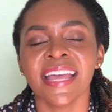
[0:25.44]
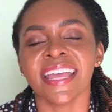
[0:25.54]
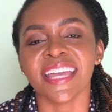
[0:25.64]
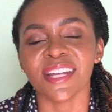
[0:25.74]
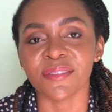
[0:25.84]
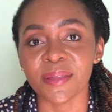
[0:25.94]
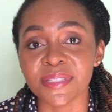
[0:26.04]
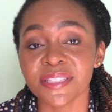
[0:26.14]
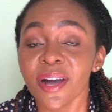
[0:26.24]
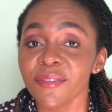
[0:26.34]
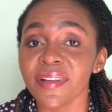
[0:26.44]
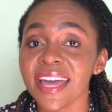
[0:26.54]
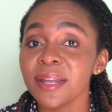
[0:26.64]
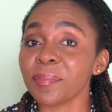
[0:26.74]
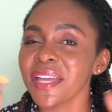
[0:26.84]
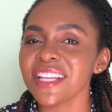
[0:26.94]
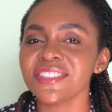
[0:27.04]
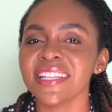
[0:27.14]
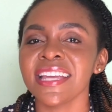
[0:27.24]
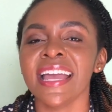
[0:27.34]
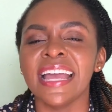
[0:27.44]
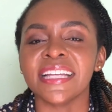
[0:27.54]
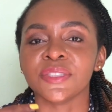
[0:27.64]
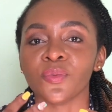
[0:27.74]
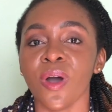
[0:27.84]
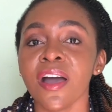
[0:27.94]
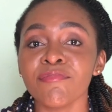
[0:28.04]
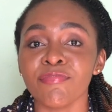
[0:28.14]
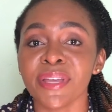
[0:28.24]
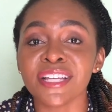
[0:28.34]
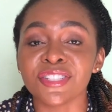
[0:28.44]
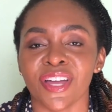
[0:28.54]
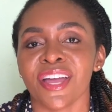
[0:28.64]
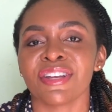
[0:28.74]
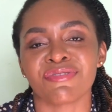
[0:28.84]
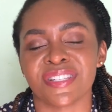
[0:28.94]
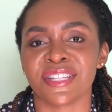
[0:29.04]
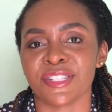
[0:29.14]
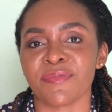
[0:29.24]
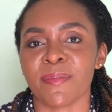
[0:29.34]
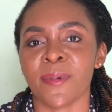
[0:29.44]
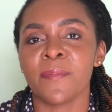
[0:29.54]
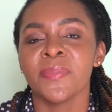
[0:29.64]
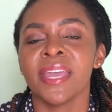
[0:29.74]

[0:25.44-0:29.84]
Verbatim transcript: in of themselves and a PhD is one big giant research paper.